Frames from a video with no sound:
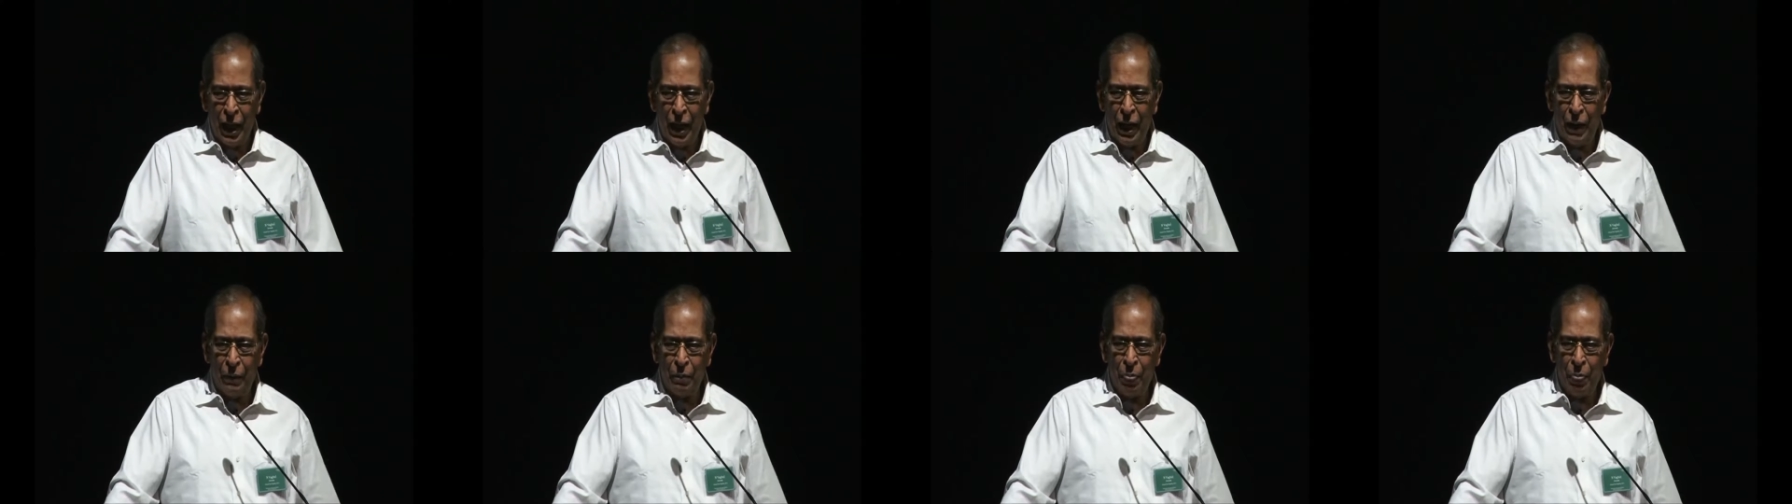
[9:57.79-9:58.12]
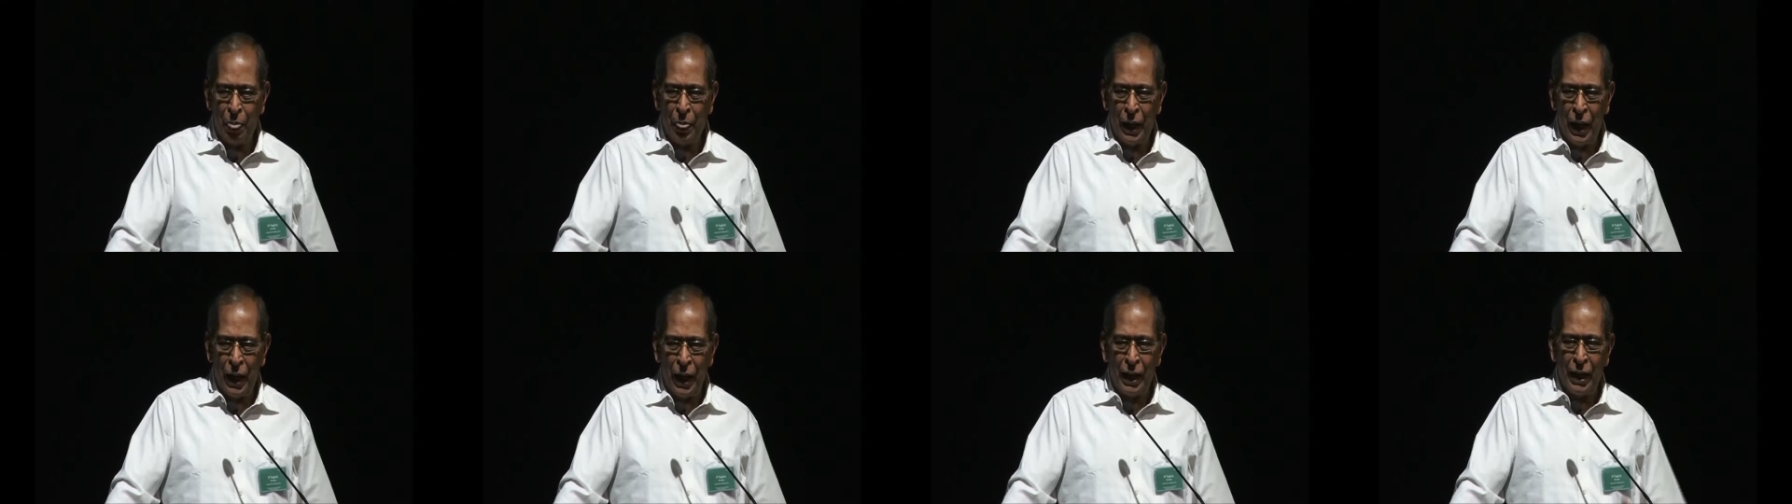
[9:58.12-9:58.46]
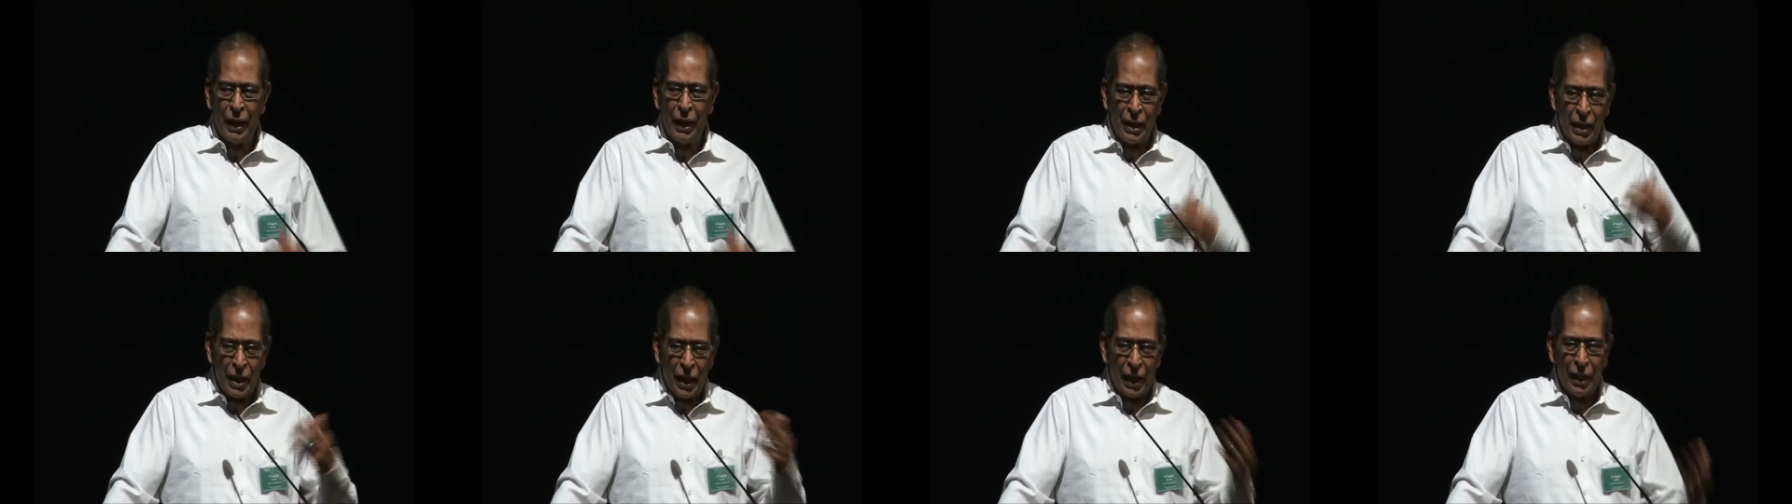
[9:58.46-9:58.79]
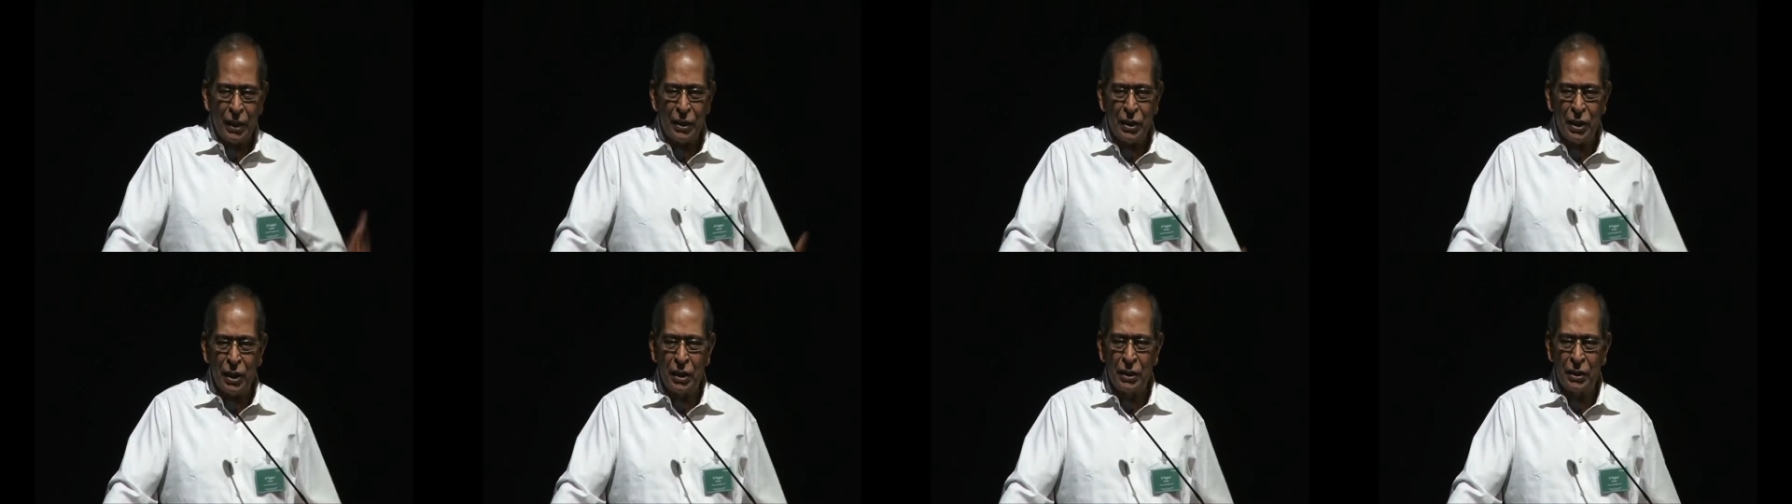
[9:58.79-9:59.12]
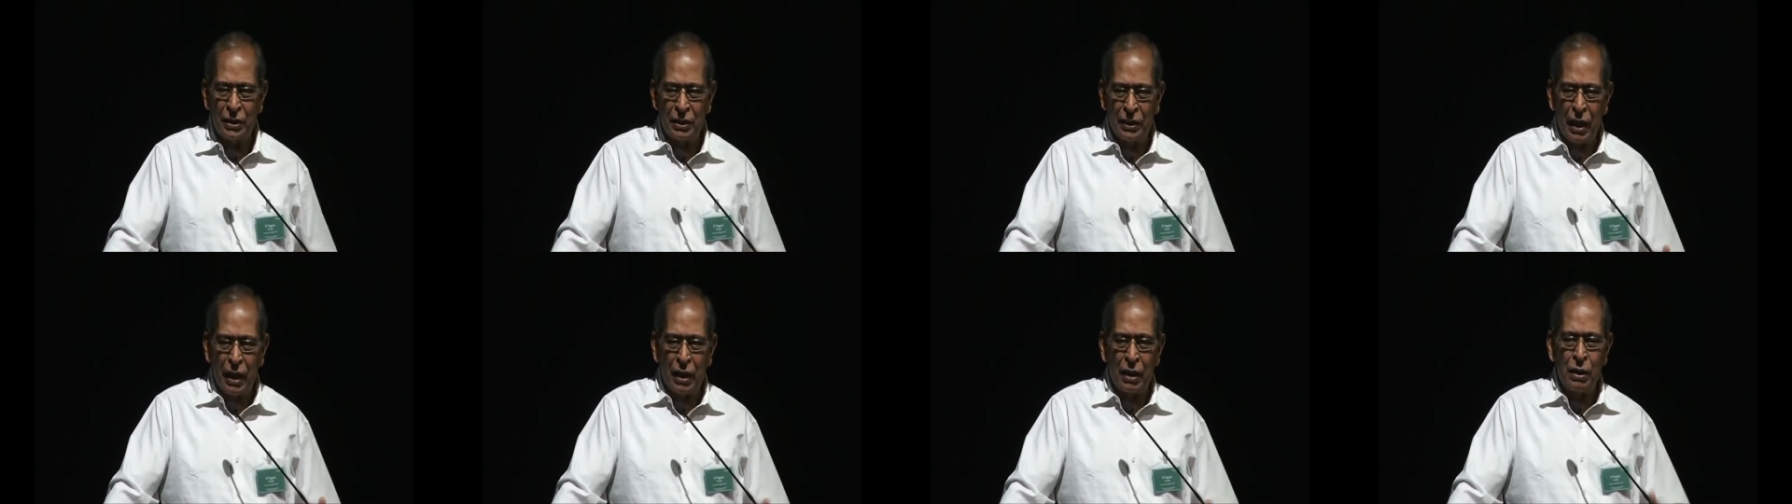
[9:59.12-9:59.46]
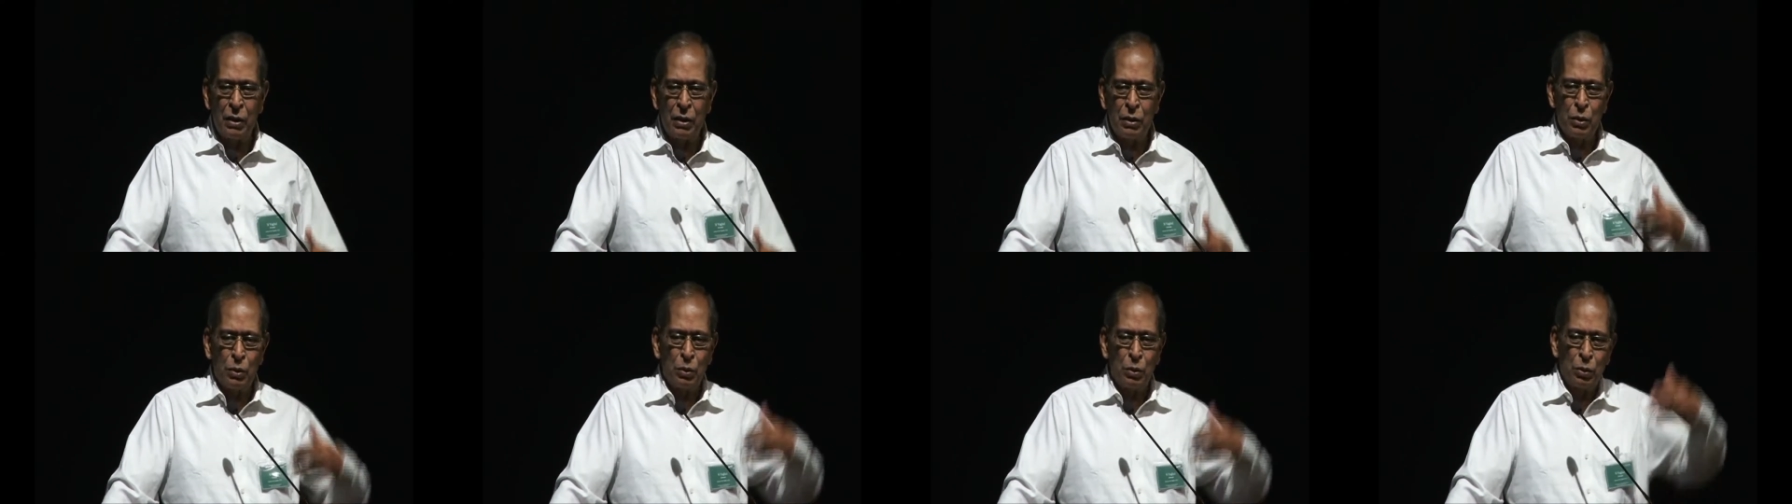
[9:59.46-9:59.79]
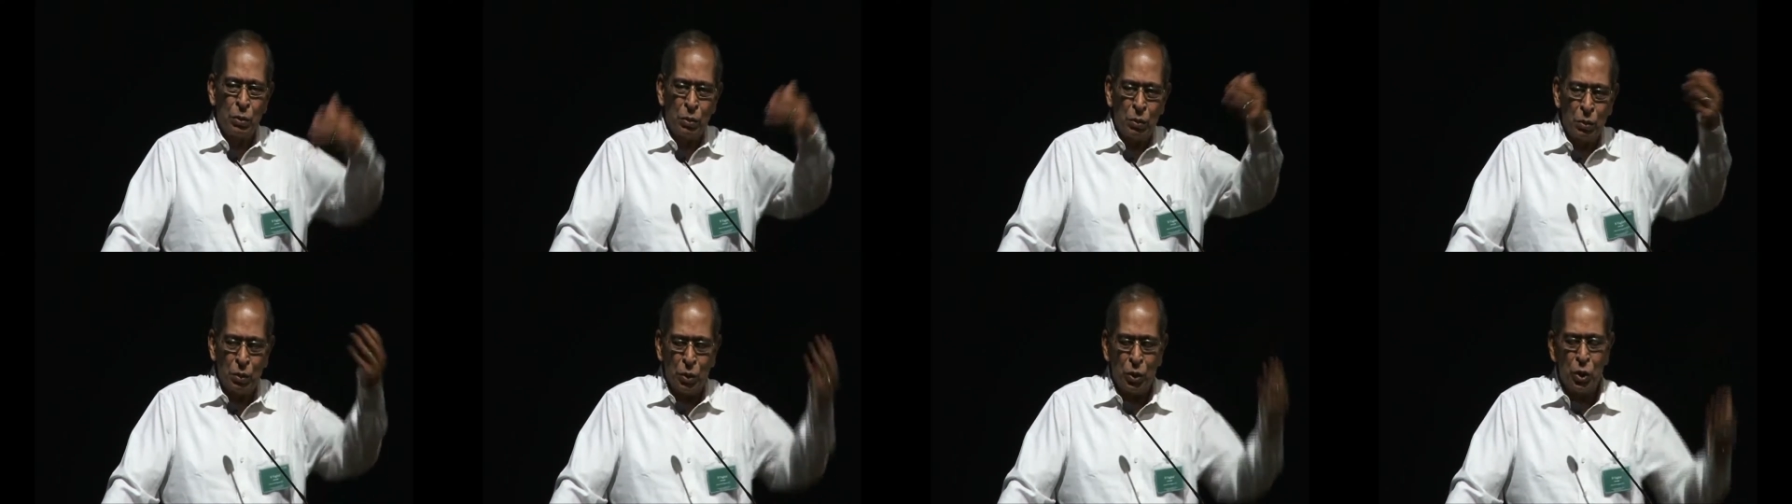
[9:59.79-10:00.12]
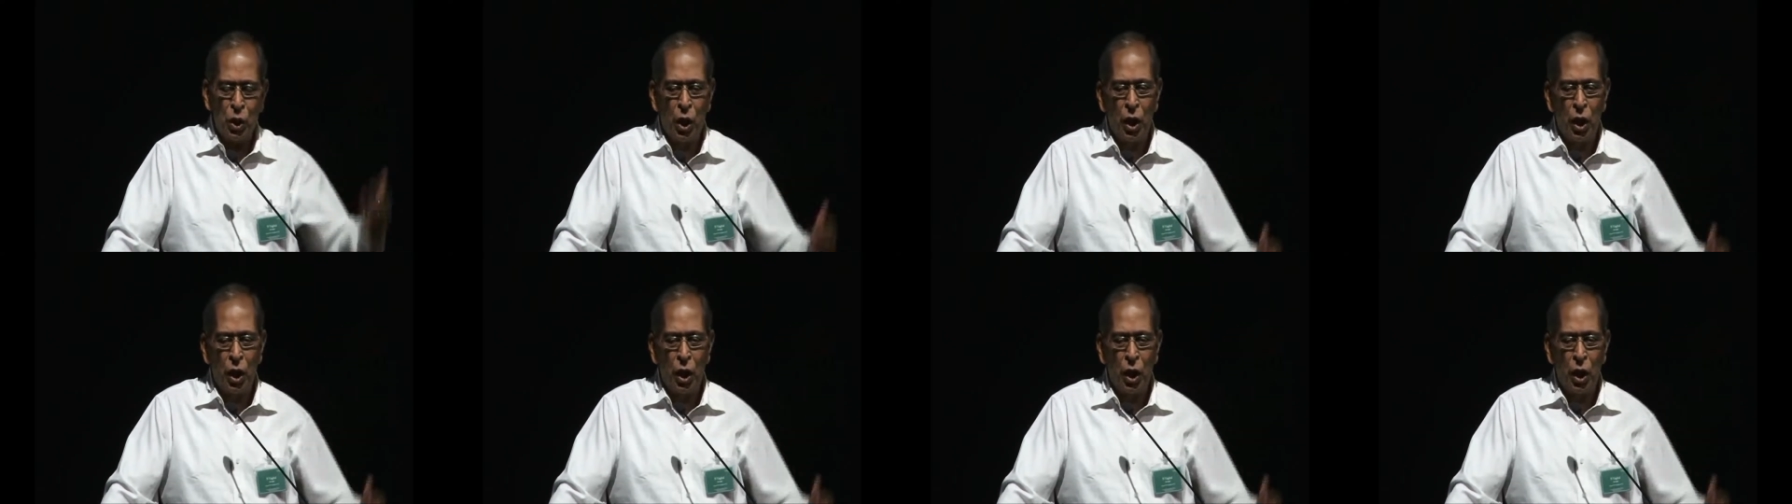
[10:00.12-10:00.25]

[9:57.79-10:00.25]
um, I encourage his son to